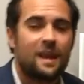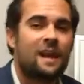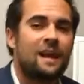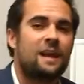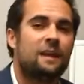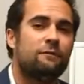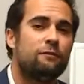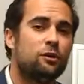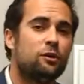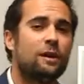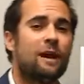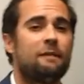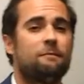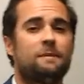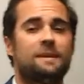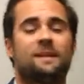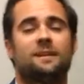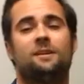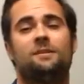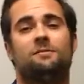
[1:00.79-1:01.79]
If you have
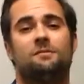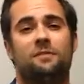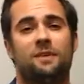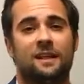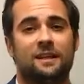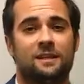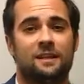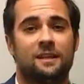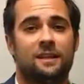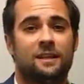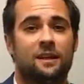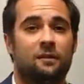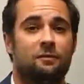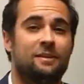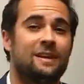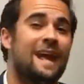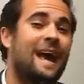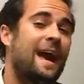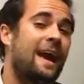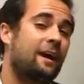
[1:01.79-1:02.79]
been convicted of
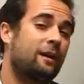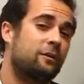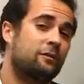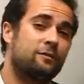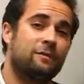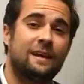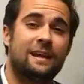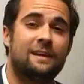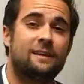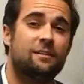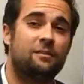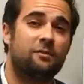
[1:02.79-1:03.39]
an aggravated